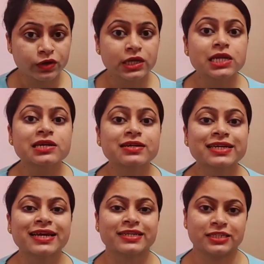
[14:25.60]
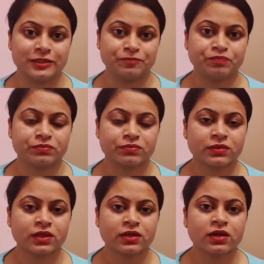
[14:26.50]
reality.
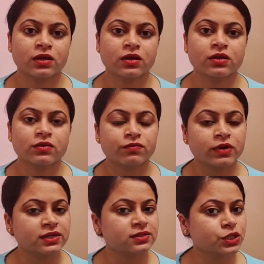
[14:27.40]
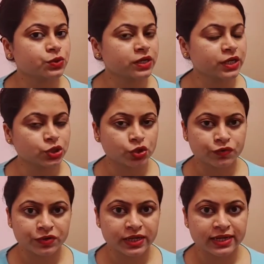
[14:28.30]
What is the dual nature of
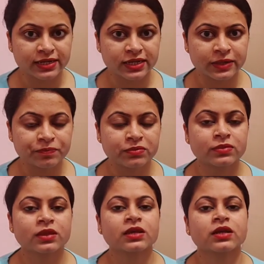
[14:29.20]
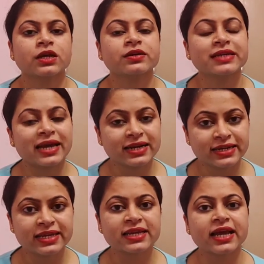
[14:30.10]
reality?
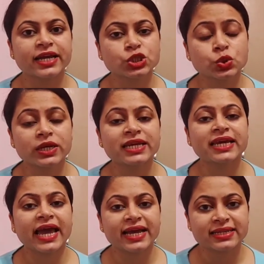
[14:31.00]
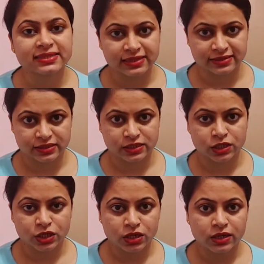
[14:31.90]
Reality actually exists.
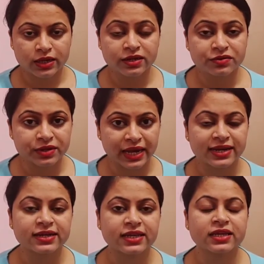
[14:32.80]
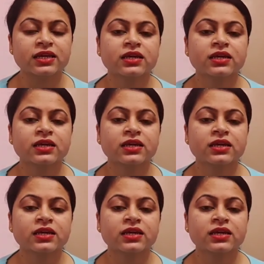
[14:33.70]
In reality,